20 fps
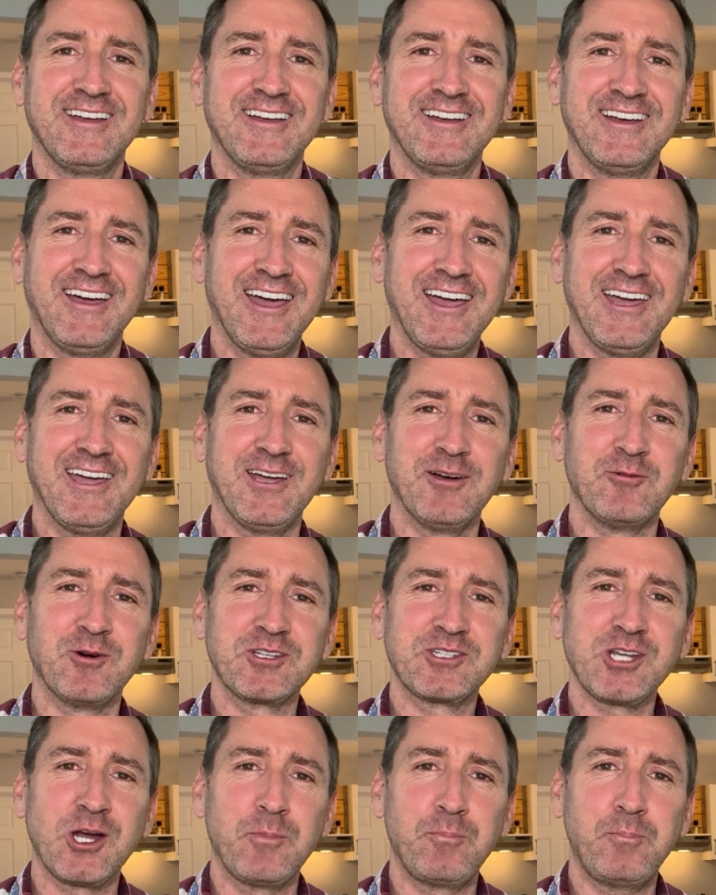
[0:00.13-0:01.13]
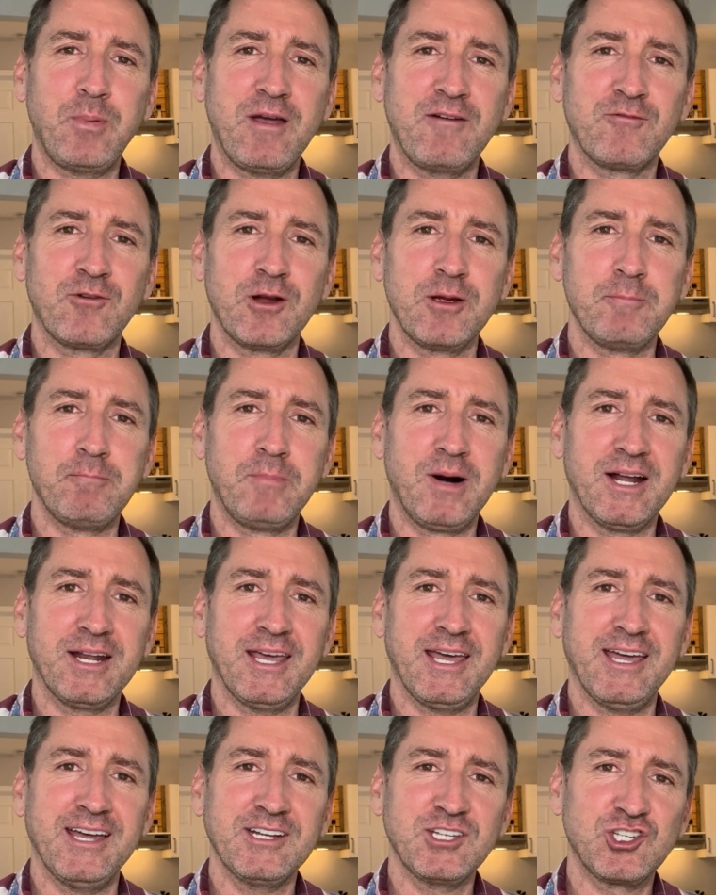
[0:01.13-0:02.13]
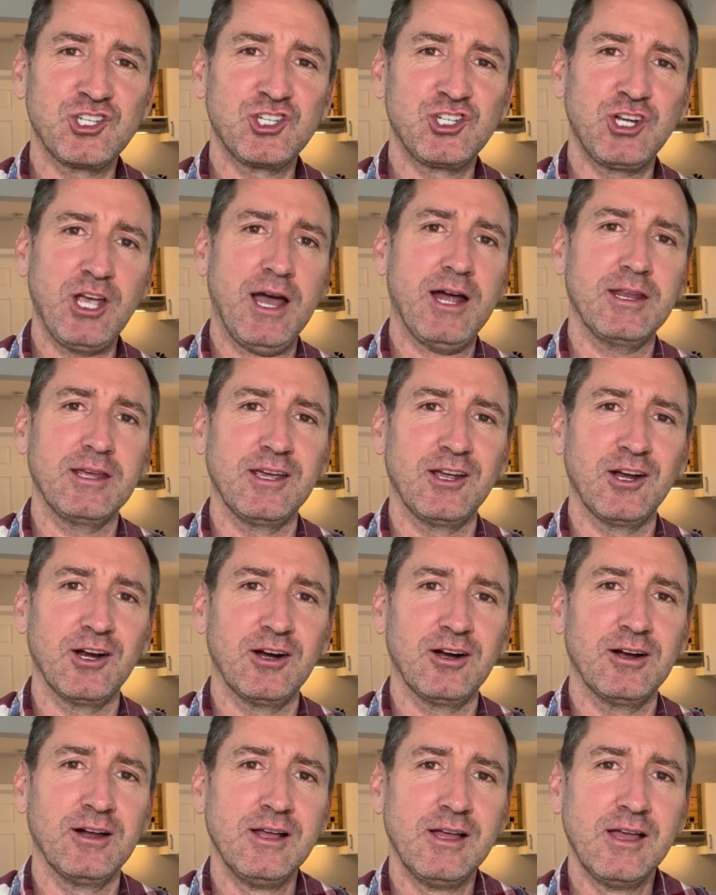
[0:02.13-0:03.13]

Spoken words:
Hey, what's up everybody? Chad here.